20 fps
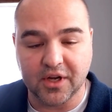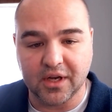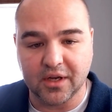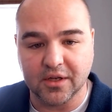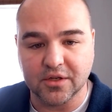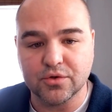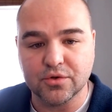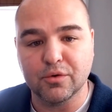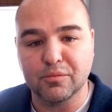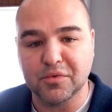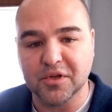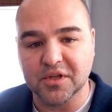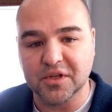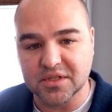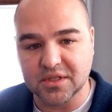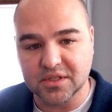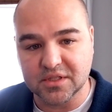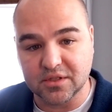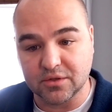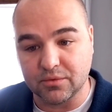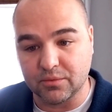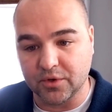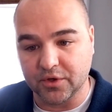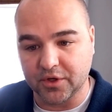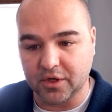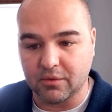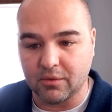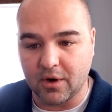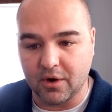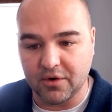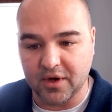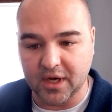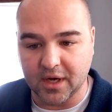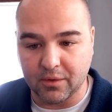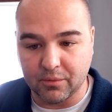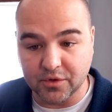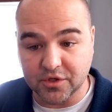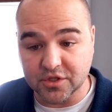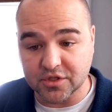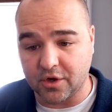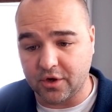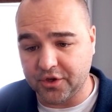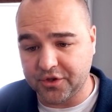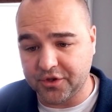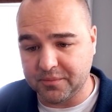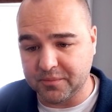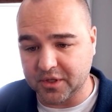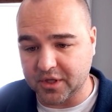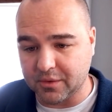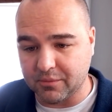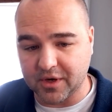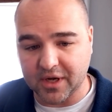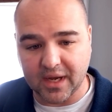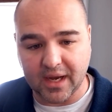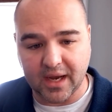it into a business and really growing it, which is ultimately what